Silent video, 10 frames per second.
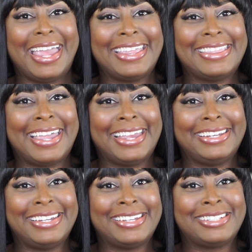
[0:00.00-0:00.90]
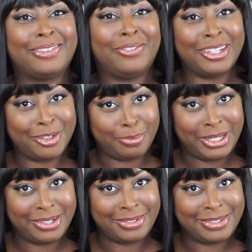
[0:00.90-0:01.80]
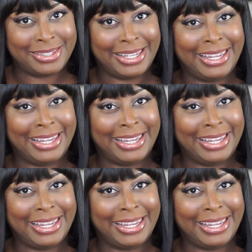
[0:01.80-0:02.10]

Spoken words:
and that is vendor meals.